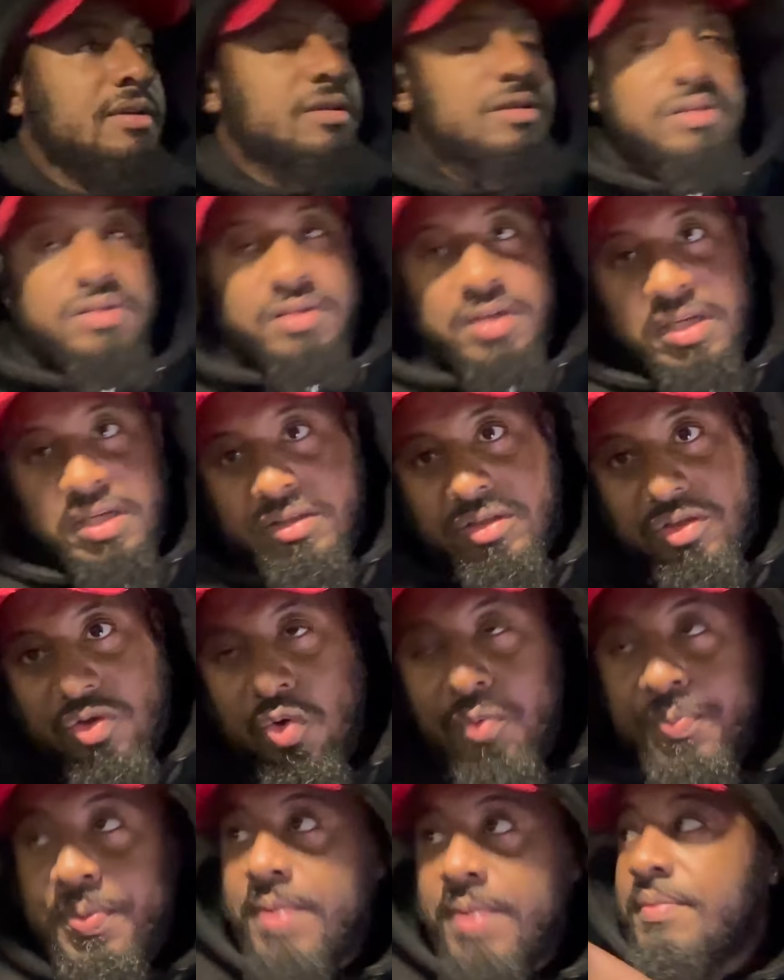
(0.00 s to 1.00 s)
So let's
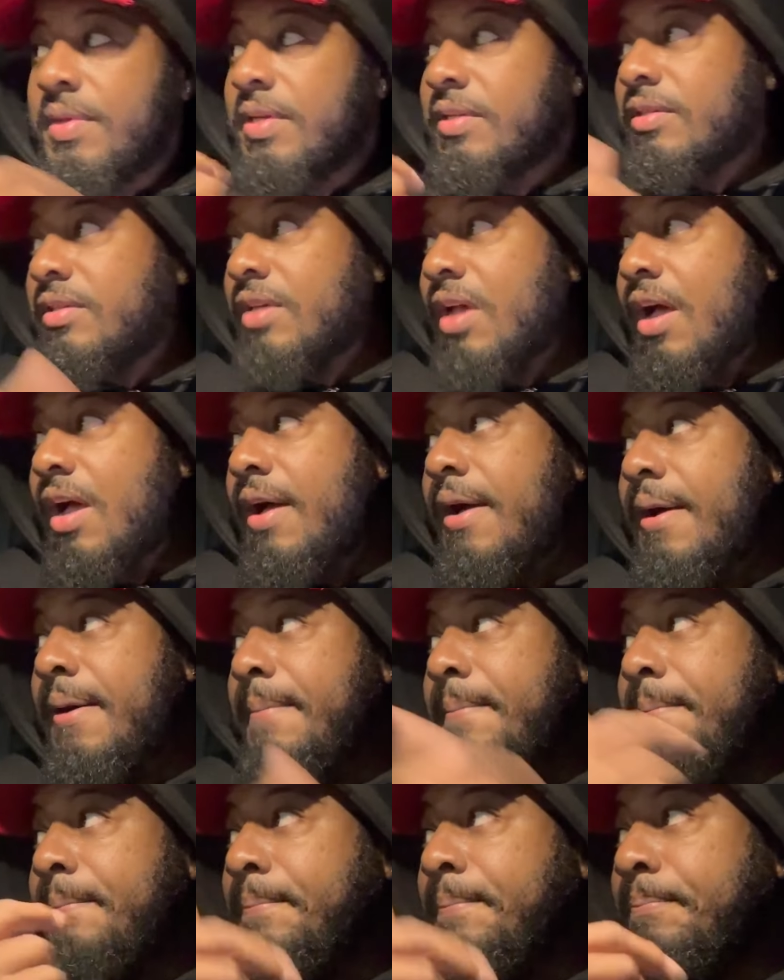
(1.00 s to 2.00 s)
scoop up this
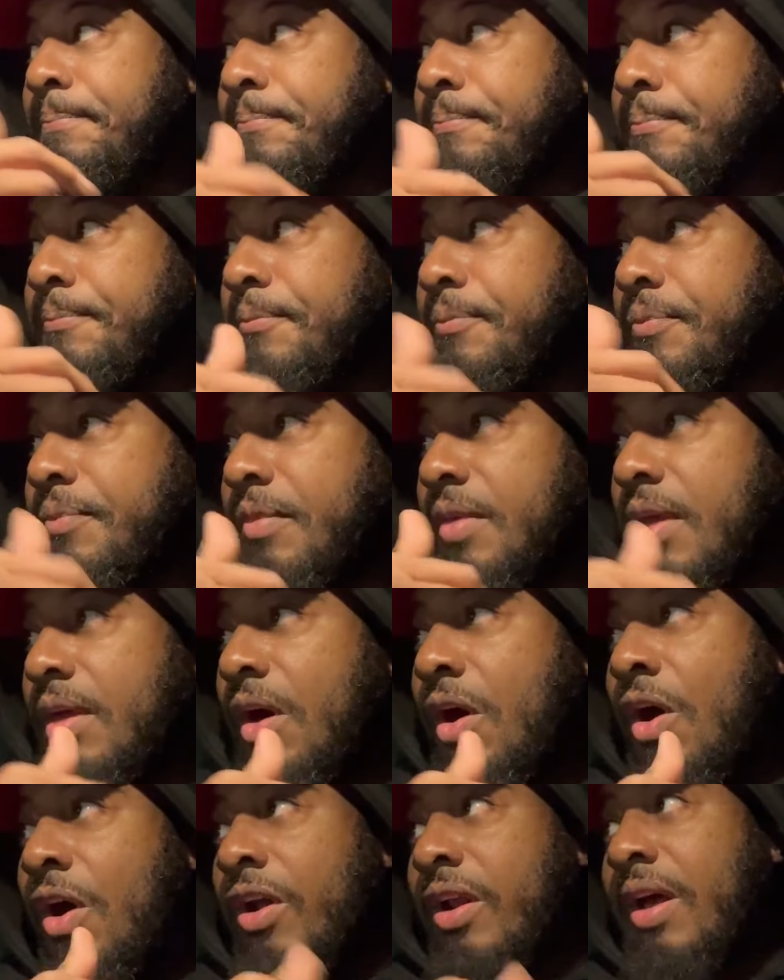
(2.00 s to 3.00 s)
um,
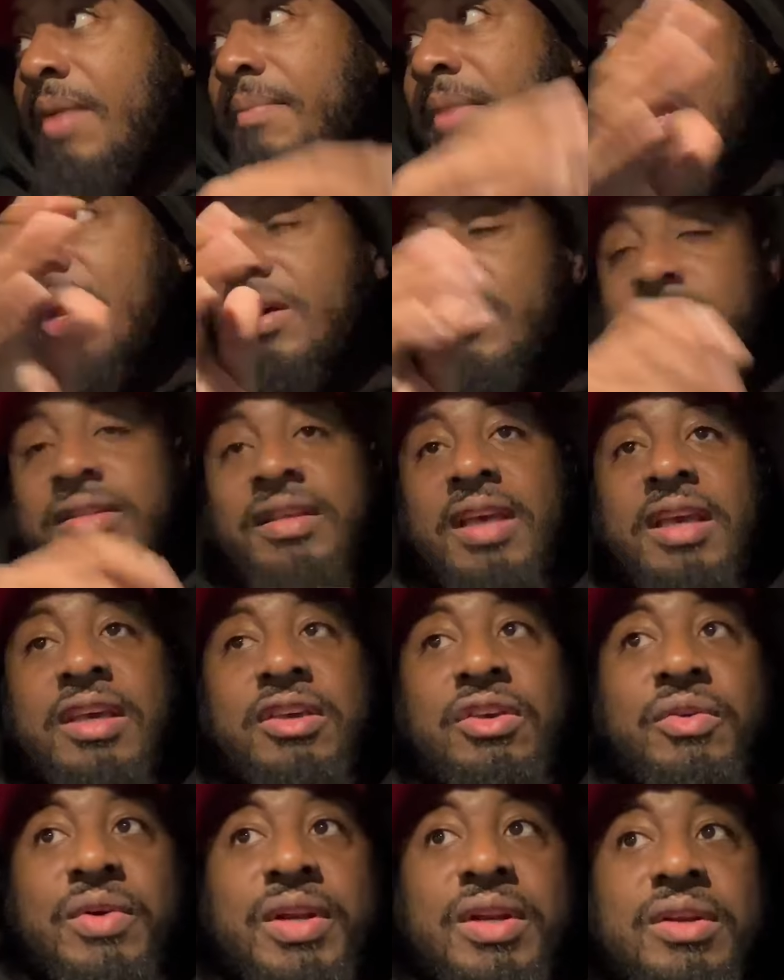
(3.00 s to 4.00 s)
order. I'm not going to take
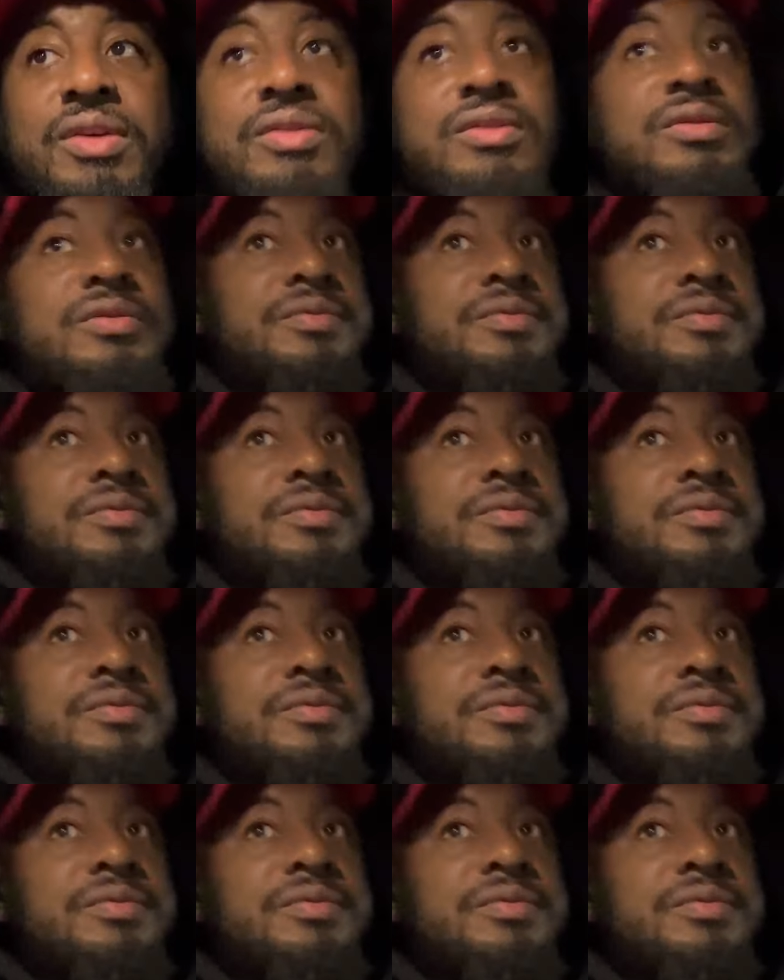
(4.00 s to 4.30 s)
you in though.